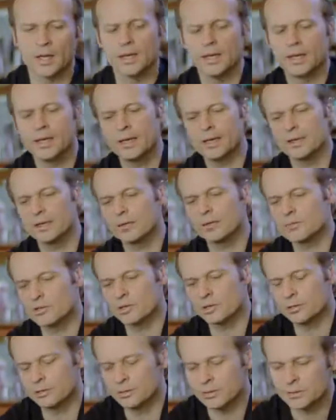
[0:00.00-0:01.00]
yeah, yeah,
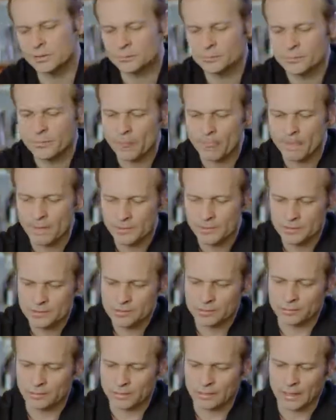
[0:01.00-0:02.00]
absolutely.
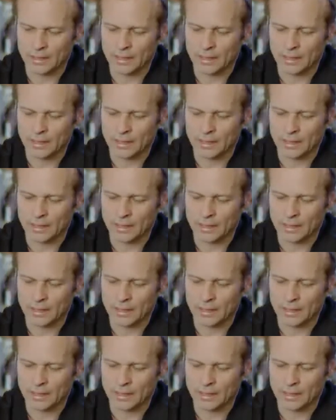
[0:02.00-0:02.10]
So